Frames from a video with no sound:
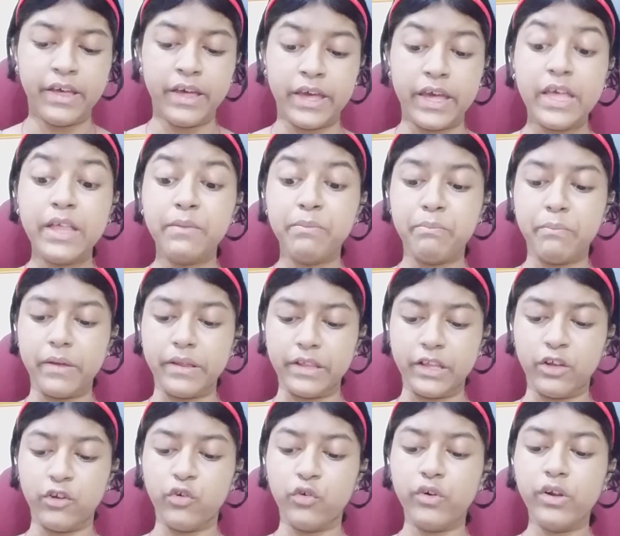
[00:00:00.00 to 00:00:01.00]
in many
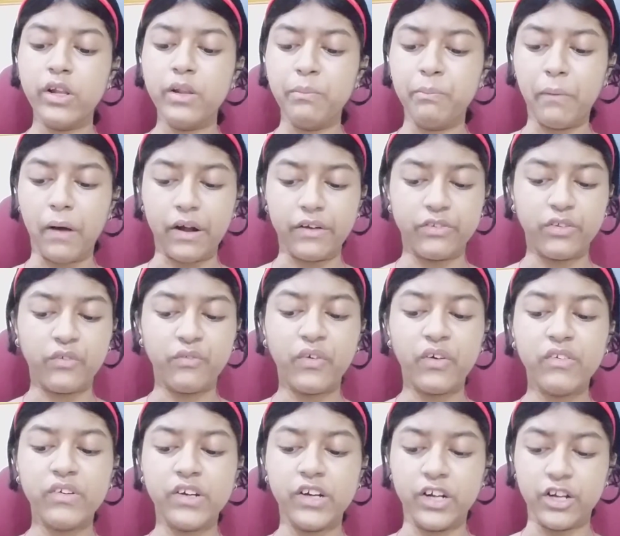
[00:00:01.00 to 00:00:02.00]
rural parts of
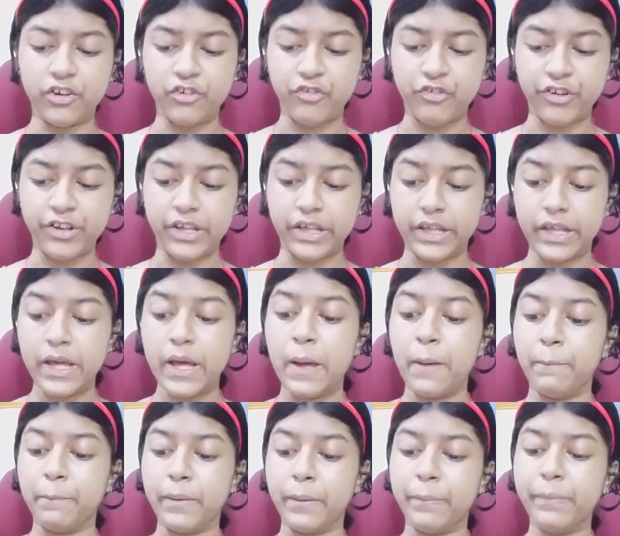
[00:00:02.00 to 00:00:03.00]
our country,
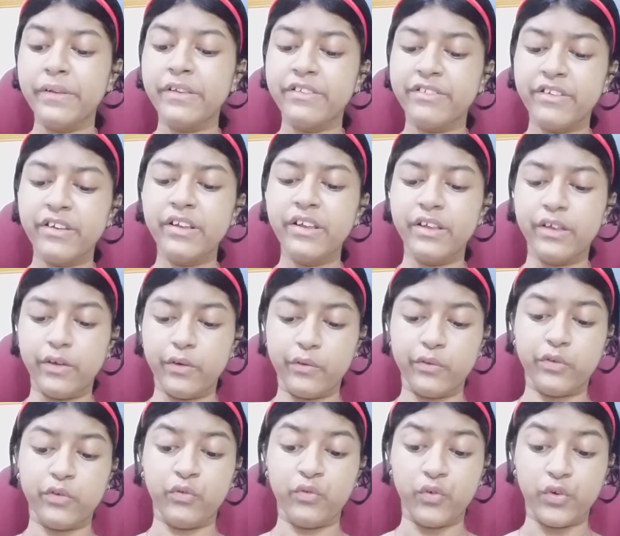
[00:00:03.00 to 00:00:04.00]
people still use
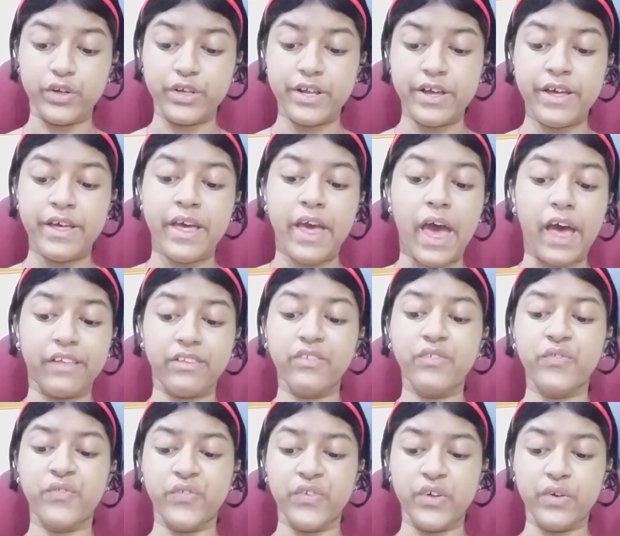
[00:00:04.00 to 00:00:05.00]
wood as a
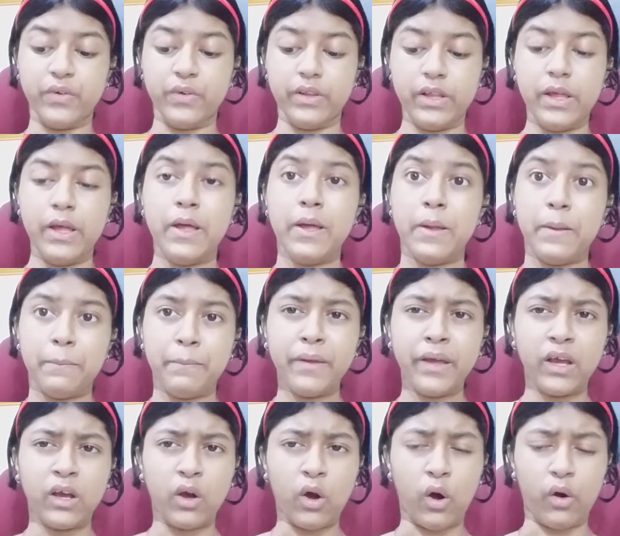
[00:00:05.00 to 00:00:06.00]
fuel
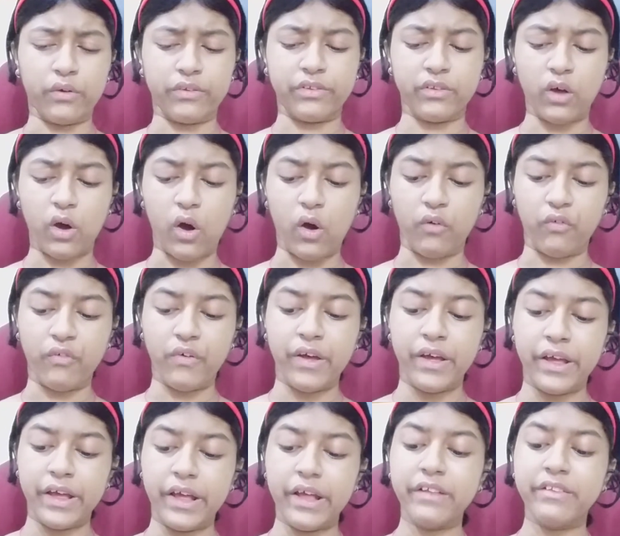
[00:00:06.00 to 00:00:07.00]
because of
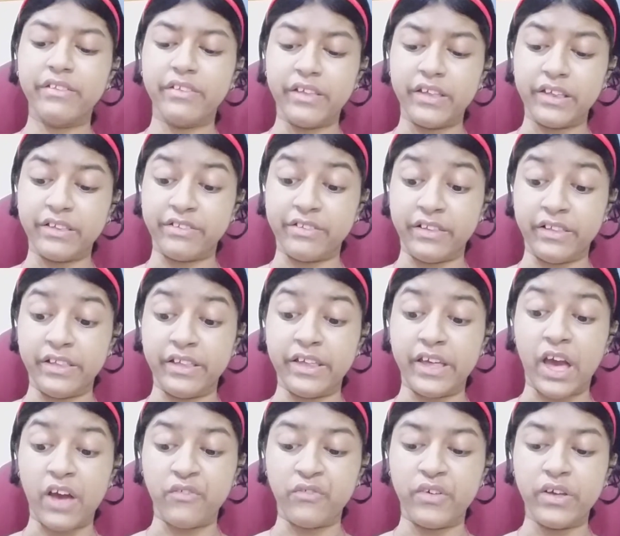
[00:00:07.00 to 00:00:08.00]
its easily
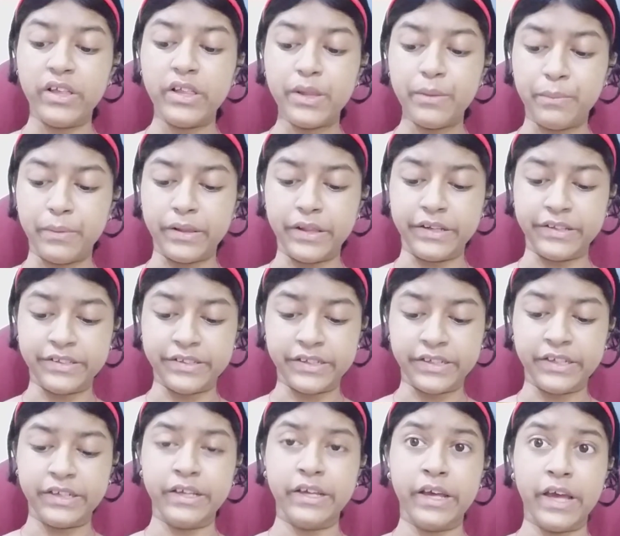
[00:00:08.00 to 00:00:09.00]

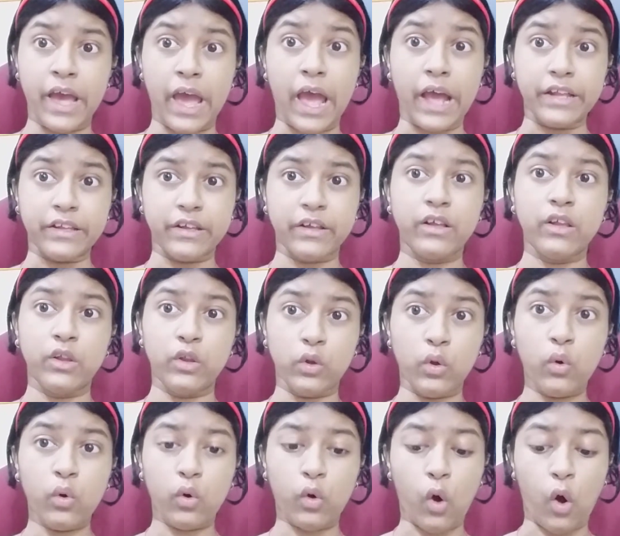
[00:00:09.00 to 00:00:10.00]
availability and
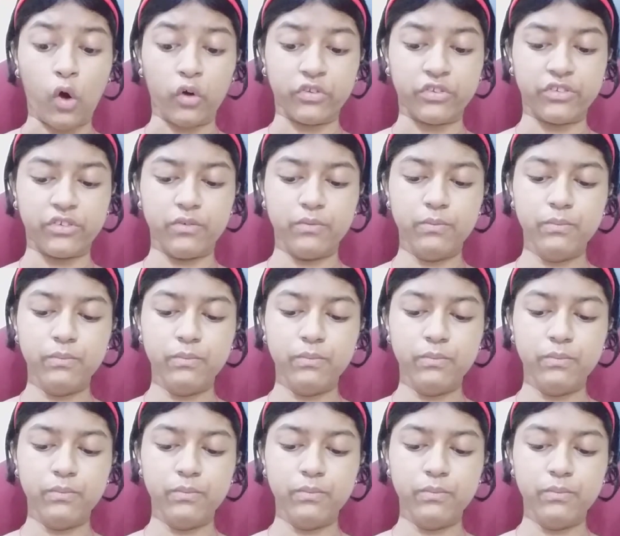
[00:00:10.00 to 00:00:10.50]
low cost.